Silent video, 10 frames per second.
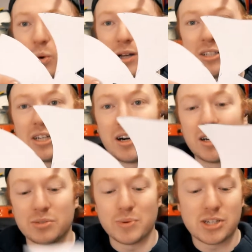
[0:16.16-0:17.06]
one
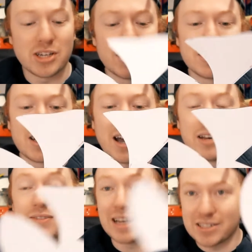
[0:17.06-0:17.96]
dart, which is a
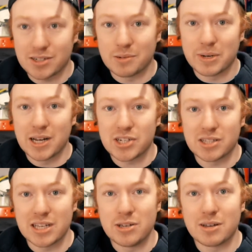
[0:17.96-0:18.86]
kind of classic combination
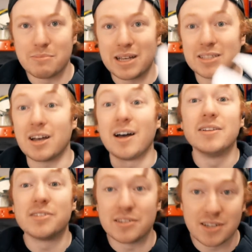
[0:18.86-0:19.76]
that you can make
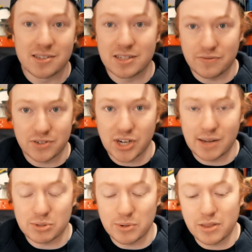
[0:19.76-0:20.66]
tons and tons of different
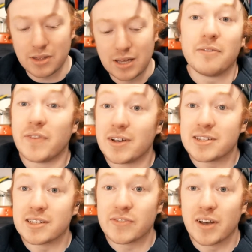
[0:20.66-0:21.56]
shapes with. First
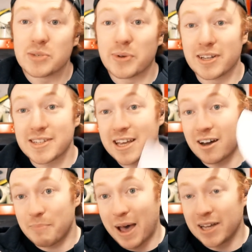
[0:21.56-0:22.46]
things first, we're going to take
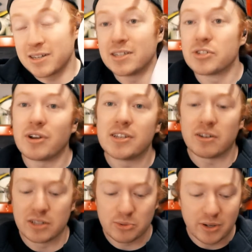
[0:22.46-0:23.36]
our pattern and trace it
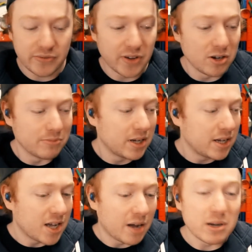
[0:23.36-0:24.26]
onto our foam.
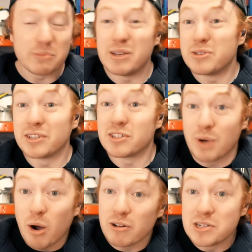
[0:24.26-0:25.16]
I'm going to be using some
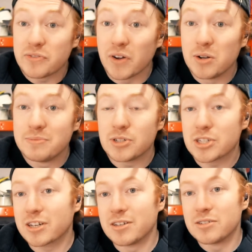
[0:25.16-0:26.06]
orange foam
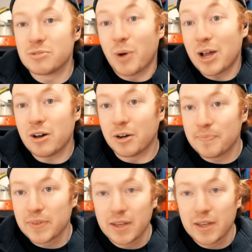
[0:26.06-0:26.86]
just because why not?